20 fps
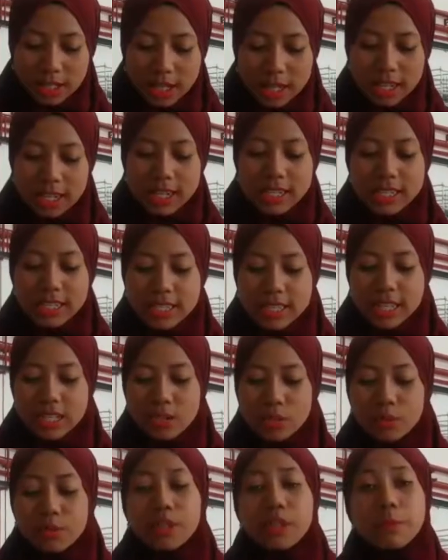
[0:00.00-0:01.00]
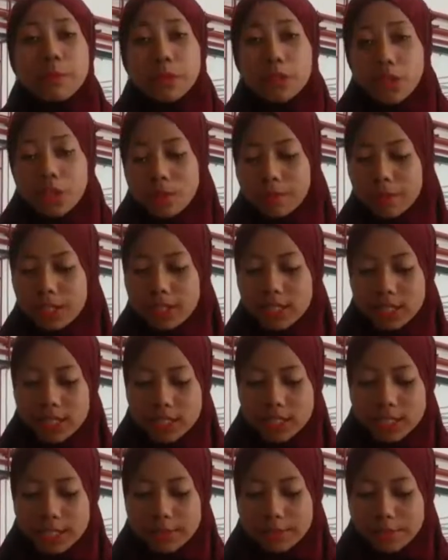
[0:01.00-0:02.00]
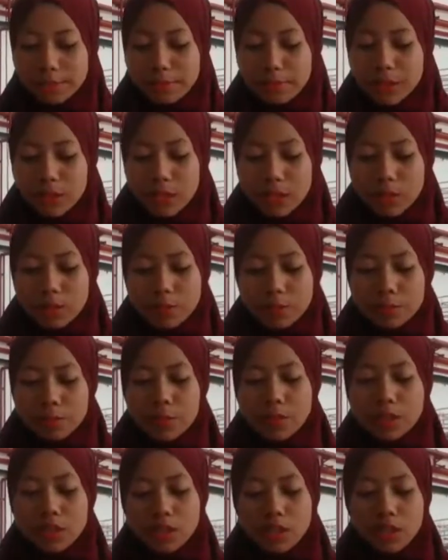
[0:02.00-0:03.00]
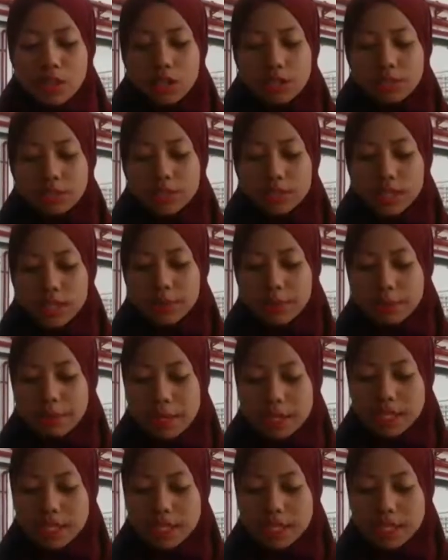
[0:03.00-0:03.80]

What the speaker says: can access to remote communities. Most of the